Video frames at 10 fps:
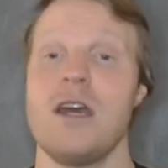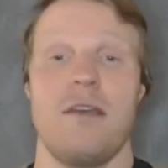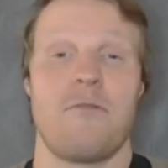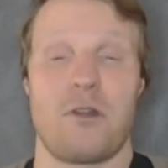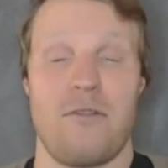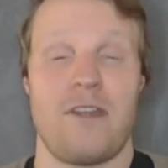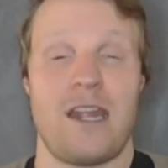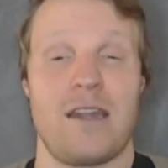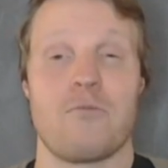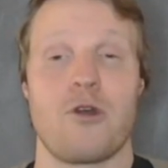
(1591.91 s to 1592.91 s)
if you want to fit
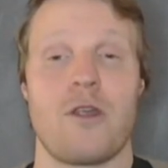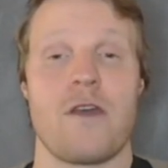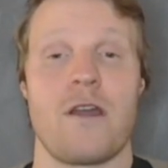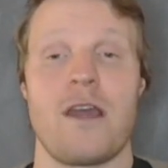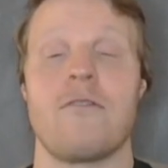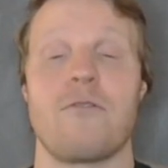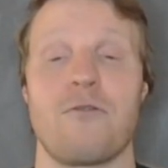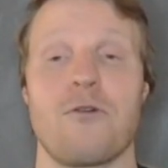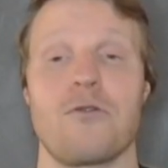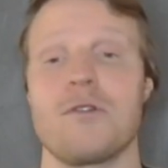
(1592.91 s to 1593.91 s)
in De Bruyne in there in for
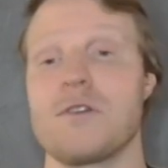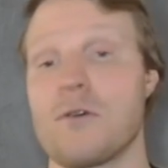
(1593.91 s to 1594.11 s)
Foden.